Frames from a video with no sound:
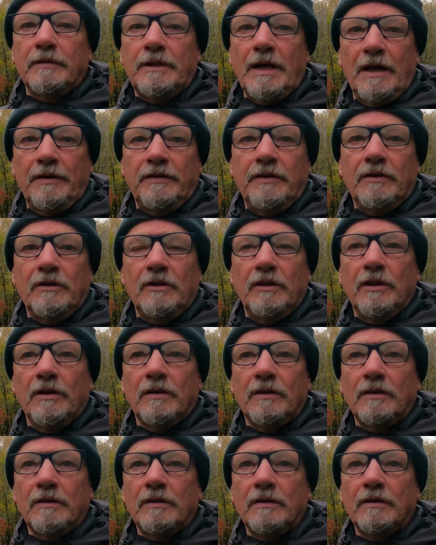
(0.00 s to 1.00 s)
Daniel,
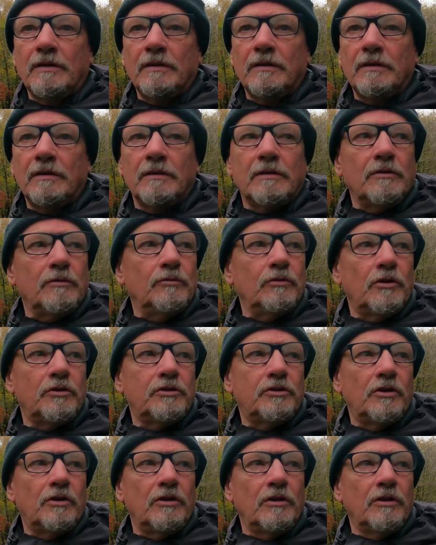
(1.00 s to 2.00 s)

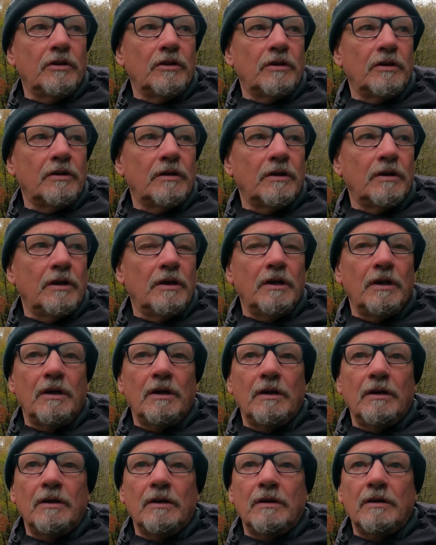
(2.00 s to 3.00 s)
Russell.
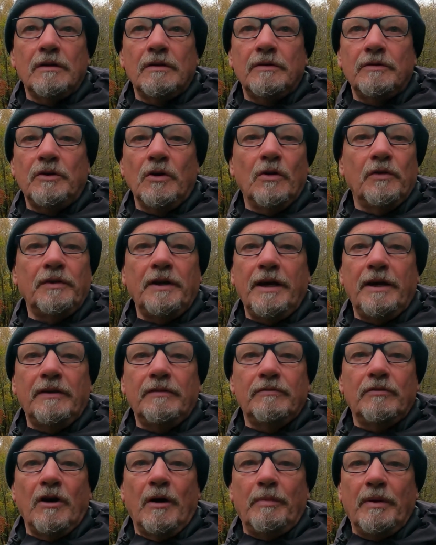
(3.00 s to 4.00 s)
Don't need
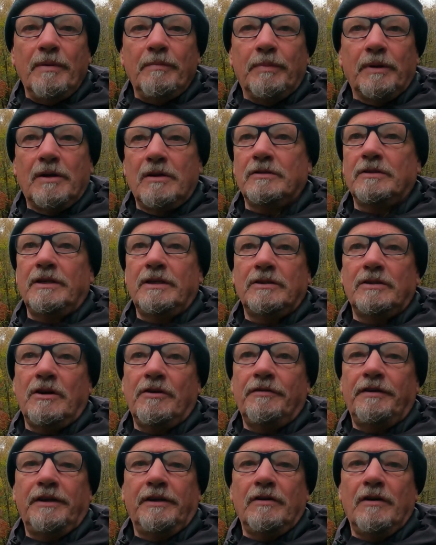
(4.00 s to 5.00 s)
Robin because he's
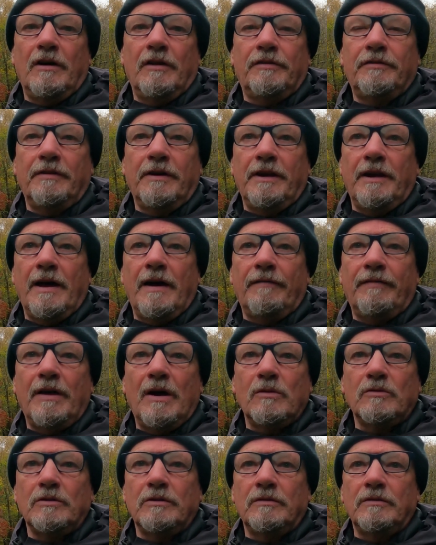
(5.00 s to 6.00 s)
already got
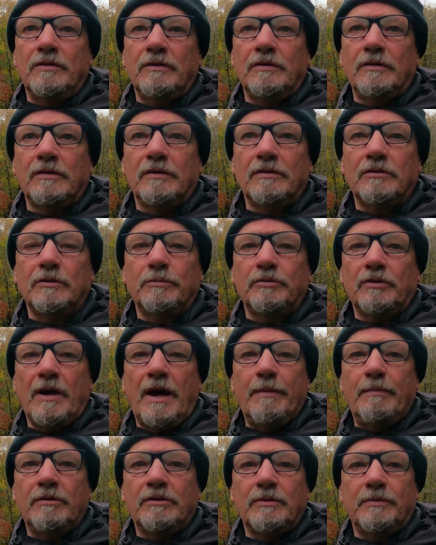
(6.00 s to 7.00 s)
3,500
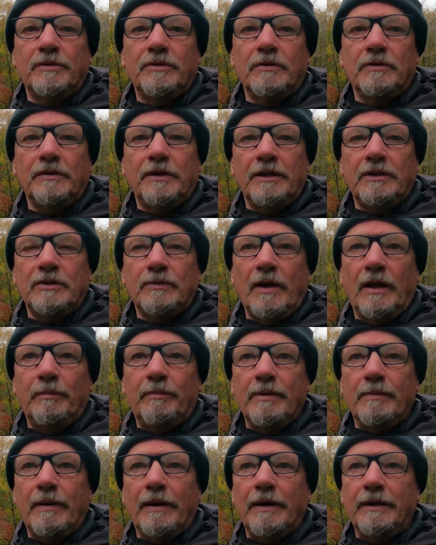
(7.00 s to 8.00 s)
subscribers, so we don't need to
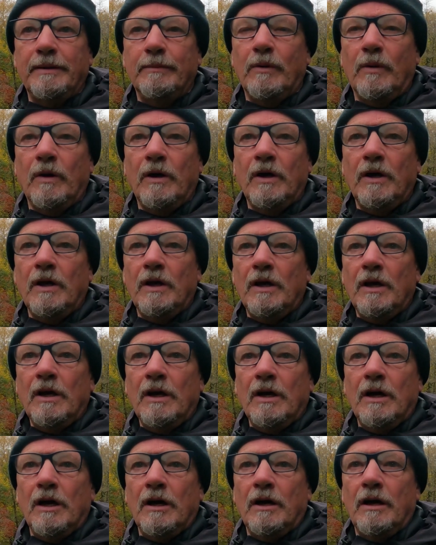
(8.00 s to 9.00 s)
help him out anymore.
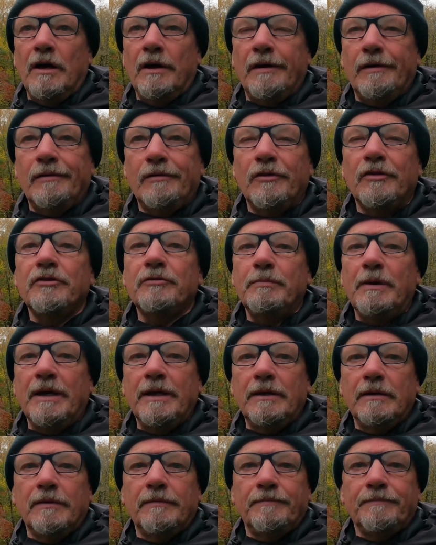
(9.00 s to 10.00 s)
Oh, there's
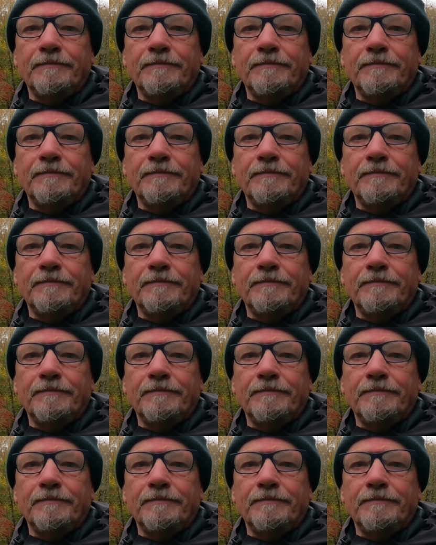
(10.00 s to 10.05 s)
me.